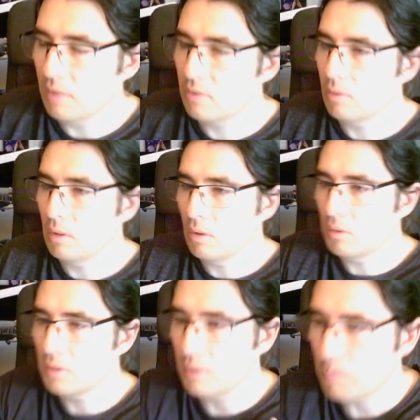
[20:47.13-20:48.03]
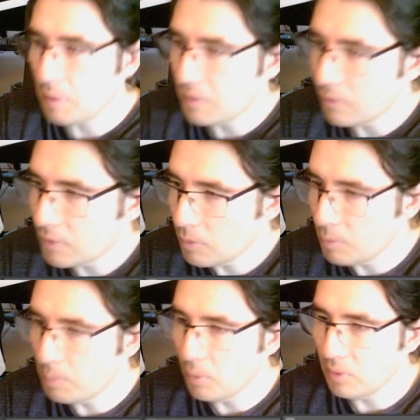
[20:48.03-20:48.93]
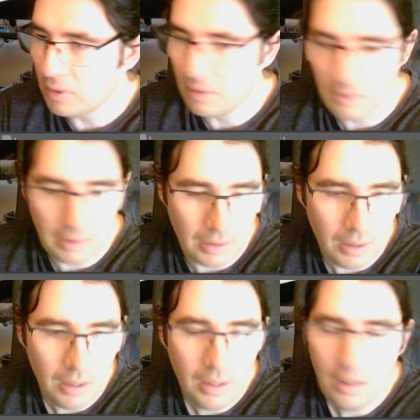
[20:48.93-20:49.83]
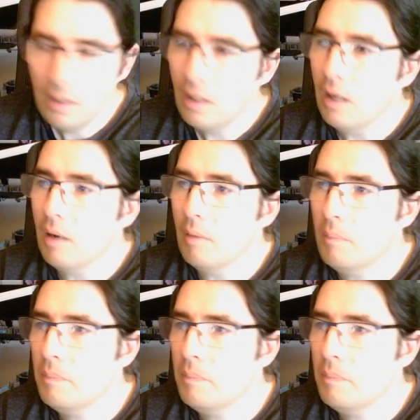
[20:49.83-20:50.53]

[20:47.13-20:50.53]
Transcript: So I know it's expensive to import things here. Um,